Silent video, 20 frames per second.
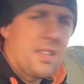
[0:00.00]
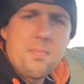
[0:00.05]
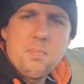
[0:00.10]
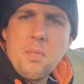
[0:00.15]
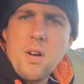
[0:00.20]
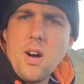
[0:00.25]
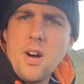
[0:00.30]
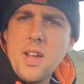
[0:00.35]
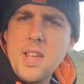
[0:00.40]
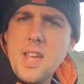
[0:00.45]
in
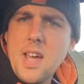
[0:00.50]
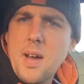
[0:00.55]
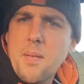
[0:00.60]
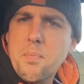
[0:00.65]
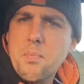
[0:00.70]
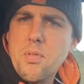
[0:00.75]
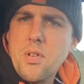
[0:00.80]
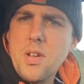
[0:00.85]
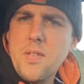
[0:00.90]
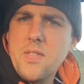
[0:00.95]
my
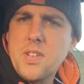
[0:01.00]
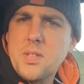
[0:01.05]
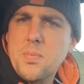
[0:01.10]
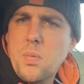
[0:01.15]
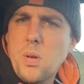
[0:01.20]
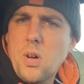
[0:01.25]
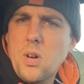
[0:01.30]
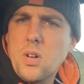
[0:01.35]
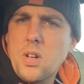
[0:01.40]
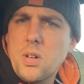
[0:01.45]
previous
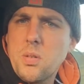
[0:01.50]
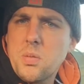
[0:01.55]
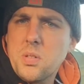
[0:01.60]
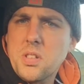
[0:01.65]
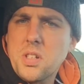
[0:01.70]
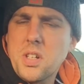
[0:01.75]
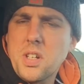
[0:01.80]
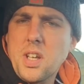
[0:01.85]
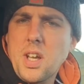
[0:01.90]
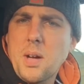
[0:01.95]
blog, I was
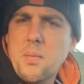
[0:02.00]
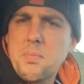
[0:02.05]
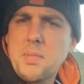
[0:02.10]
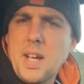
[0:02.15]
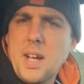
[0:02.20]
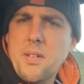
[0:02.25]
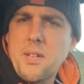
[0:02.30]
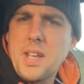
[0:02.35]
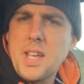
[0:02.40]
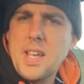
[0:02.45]
going to come
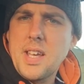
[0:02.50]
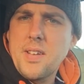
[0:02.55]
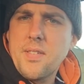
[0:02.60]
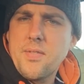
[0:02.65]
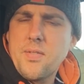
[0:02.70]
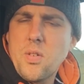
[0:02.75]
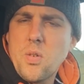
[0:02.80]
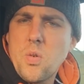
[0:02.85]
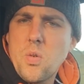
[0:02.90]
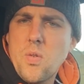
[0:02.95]
down here
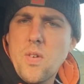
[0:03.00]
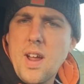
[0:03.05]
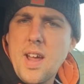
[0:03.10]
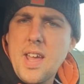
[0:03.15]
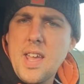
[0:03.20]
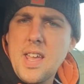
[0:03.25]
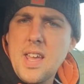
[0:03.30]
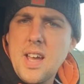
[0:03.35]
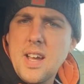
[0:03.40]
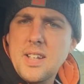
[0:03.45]
for
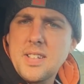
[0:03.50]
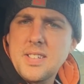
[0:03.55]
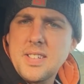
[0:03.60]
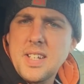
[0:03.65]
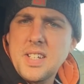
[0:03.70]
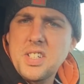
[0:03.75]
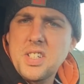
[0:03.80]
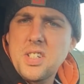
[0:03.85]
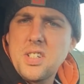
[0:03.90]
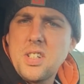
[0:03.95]
a
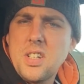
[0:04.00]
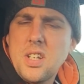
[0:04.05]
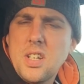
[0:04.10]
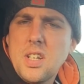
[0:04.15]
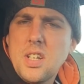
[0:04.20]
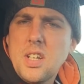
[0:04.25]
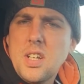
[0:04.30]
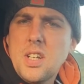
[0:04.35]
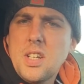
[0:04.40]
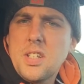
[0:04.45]
session,
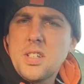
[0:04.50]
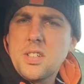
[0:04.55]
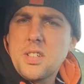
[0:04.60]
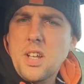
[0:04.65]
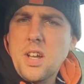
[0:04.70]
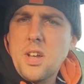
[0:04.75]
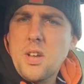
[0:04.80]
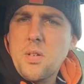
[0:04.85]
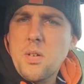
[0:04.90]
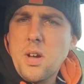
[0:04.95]

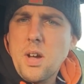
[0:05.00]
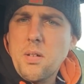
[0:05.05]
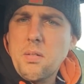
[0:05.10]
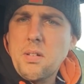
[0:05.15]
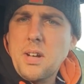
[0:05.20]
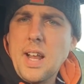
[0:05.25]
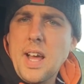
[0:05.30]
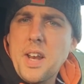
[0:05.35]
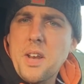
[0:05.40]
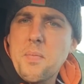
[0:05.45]
so I'm
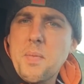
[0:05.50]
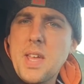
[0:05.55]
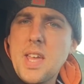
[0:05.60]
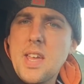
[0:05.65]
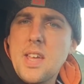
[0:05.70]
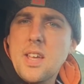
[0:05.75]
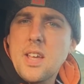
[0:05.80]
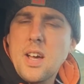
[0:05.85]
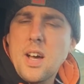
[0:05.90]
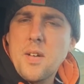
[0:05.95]
glad I'm
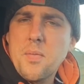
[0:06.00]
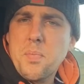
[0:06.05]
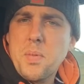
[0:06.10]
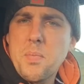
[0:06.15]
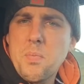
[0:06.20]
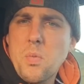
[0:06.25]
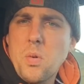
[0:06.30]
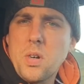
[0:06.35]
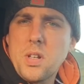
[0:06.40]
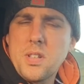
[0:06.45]
here. I've
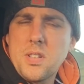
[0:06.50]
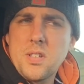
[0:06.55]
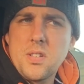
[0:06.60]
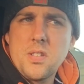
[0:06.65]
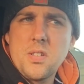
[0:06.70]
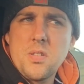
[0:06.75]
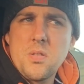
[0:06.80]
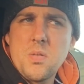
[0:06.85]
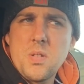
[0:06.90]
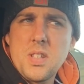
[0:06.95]
been wanting to
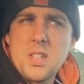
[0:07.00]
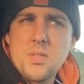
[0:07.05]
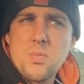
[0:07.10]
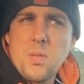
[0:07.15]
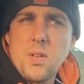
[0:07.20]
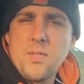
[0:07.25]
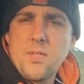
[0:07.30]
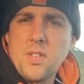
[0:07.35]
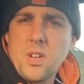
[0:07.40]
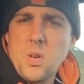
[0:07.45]
do this
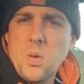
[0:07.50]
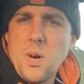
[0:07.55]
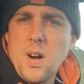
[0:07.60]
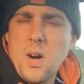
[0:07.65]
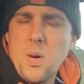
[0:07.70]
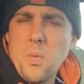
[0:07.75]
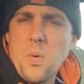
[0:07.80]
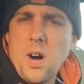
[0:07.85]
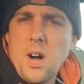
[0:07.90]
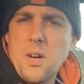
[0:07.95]
one for quite
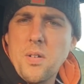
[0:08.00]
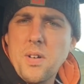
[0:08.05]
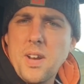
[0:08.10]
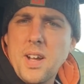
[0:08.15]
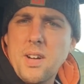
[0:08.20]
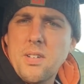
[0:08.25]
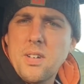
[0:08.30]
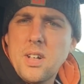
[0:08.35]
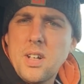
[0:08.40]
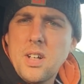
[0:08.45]
a while
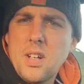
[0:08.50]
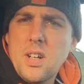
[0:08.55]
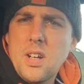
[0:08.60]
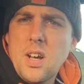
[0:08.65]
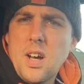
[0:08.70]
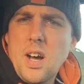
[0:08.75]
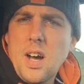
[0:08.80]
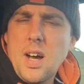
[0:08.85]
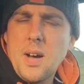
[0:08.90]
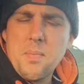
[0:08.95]
now.
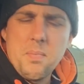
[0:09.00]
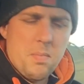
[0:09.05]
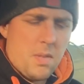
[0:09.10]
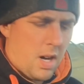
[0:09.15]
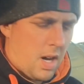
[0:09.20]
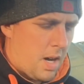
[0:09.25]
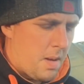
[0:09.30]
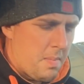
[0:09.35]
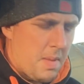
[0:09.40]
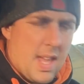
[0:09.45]

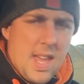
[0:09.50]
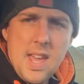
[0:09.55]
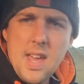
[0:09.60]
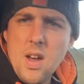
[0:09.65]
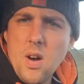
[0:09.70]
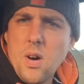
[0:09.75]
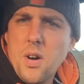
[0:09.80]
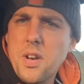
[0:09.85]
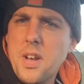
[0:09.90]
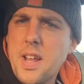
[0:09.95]
I'm here
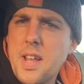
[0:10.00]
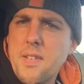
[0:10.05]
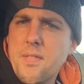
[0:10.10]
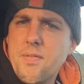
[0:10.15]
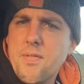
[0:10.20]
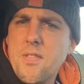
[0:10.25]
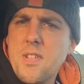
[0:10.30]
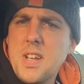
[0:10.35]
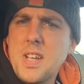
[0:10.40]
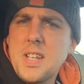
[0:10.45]
on a
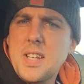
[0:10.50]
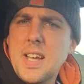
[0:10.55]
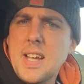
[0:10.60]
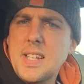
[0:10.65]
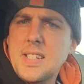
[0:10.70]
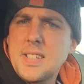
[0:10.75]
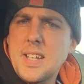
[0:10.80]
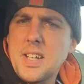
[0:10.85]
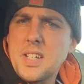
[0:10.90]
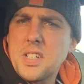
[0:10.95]
3-day
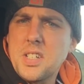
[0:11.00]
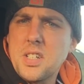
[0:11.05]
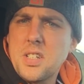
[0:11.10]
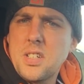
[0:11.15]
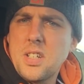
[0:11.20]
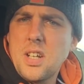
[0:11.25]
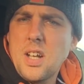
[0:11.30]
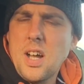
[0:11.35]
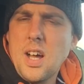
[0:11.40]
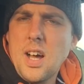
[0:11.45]
session,